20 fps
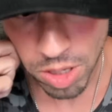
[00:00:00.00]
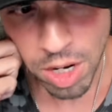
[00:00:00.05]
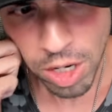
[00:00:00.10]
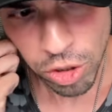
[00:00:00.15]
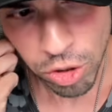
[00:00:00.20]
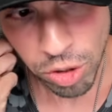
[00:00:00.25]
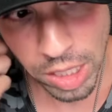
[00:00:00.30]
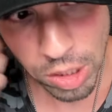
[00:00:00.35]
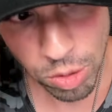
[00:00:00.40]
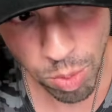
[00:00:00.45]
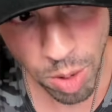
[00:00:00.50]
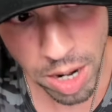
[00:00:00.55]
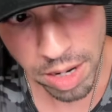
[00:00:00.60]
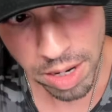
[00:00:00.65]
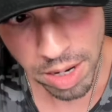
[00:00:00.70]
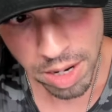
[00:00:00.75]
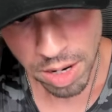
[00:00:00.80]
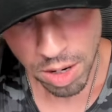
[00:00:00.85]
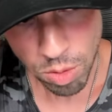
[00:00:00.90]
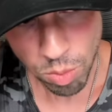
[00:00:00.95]
So that's
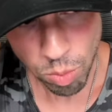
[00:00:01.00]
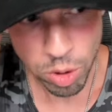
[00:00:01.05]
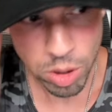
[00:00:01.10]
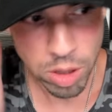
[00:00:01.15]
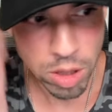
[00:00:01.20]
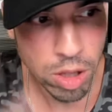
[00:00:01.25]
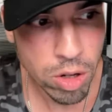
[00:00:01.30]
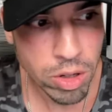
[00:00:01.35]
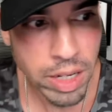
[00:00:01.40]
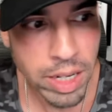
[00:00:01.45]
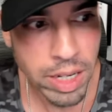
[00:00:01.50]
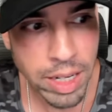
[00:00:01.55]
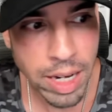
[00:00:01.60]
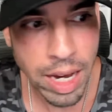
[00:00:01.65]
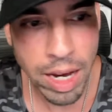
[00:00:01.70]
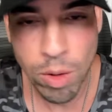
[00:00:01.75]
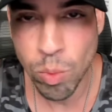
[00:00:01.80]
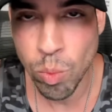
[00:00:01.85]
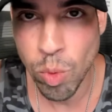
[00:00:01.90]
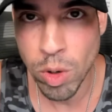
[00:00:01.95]
why we're looking
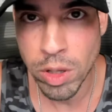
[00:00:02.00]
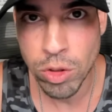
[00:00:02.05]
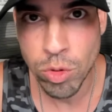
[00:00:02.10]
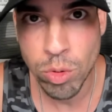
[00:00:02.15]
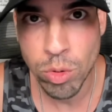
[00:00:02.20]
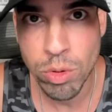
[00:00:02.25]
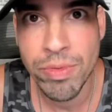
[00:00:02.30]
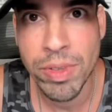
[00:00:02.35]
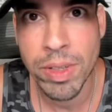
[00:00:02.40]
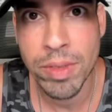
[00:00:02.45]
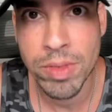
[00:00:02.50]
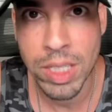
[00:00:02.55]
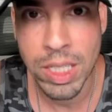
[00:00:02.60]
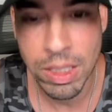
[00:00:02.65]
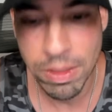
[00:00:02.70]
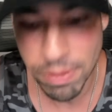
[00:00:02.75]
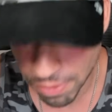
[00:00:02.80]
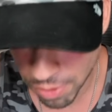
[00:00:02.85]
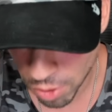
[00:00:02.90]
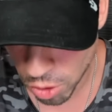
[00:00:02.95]
at 1 through
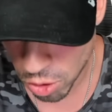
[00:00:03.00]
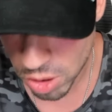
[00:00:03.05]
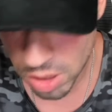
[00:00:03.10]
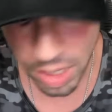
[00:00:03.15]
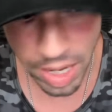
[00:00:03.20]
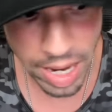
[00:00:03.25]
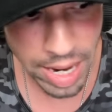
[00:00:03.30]
15 first.